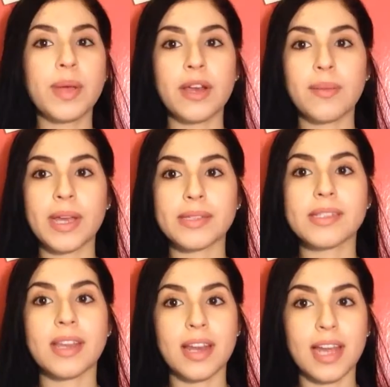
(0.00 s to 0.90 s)
Pair of
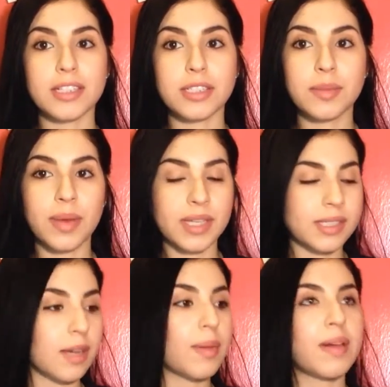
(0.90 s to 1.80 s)
pants that I actually
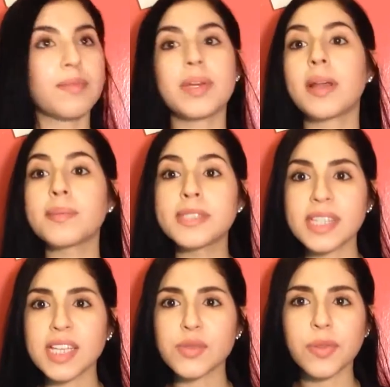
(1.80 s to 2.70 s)
picked up. I've been
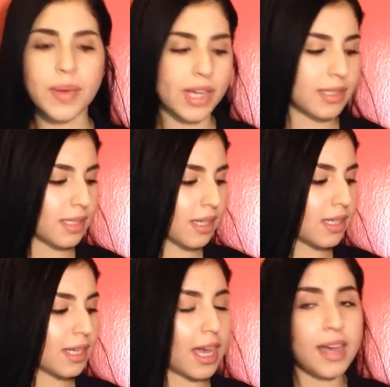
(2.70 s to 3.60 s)
obsessed with pants
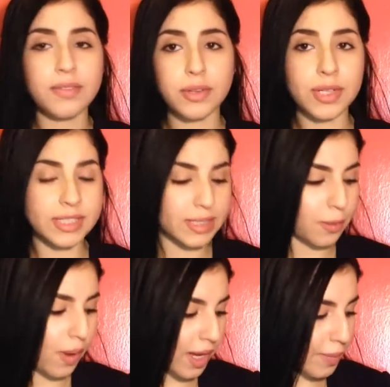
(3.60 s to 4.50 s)
lately. I have no idea
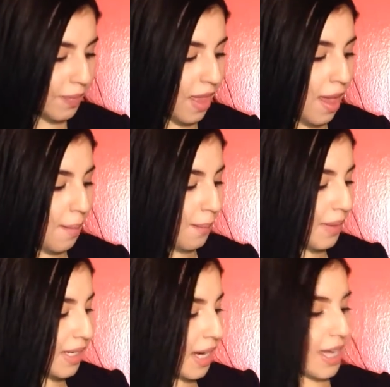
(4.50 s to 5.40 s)
why,
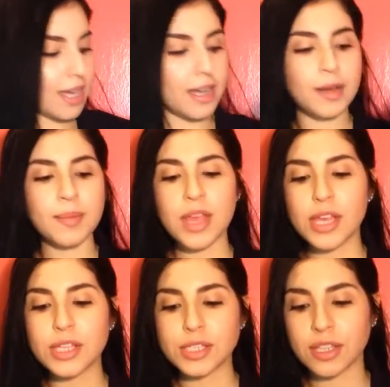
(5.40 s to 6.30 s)
but I am.
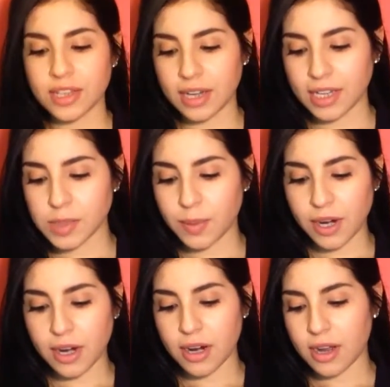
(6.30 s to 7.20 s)
So the next
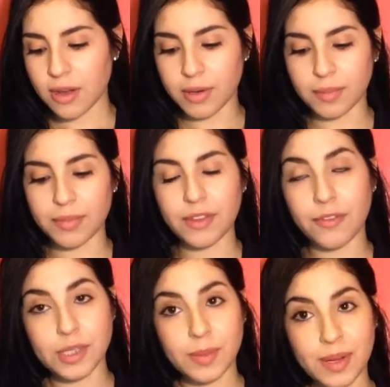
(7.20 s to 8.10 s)
pair, oh, the
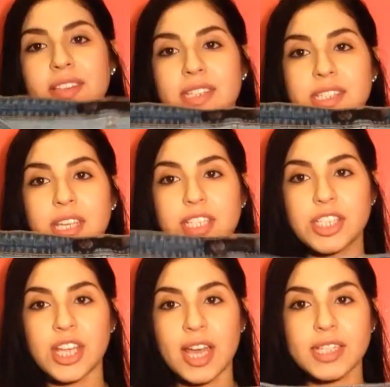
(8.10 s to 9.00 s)
first pair of these
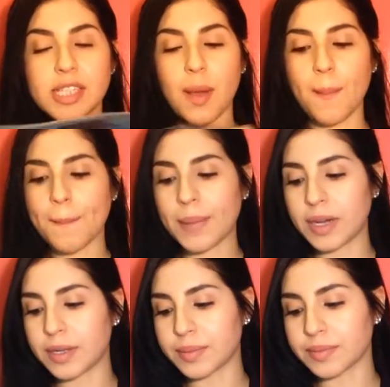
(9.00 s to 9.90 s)
jet
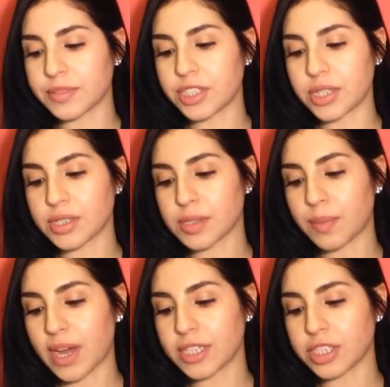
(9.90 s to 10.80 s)
um, jeans
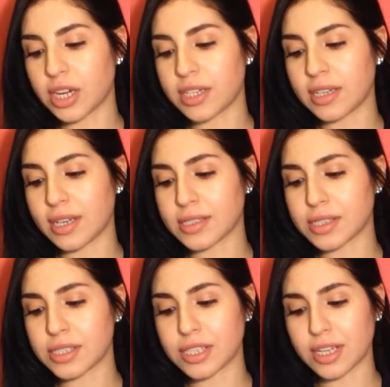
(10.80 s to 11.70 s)
by John S.